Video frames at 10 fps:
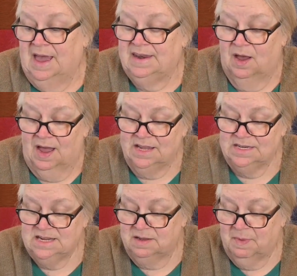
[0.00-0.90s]
Now, I
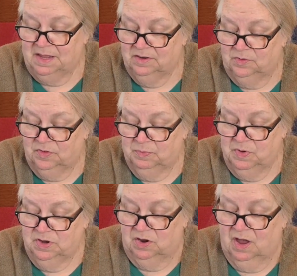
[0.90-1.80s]
could take my little
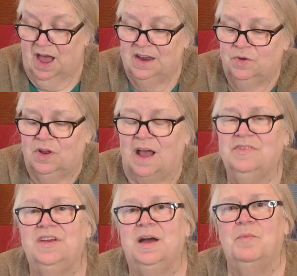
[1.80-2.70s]
spoon here. I
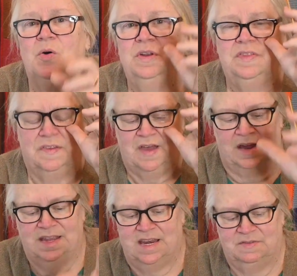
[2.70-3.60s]
think I'm holding this out.
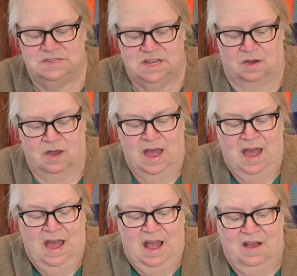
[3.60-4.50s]
I can't even tell.
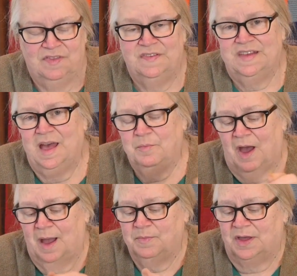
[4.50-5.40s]
This camera,
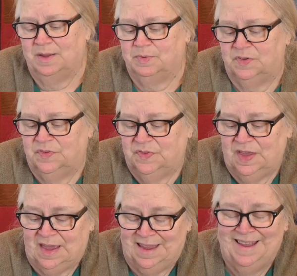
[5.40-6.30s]
I'm not able to
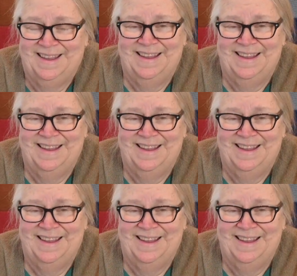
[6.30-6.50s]
see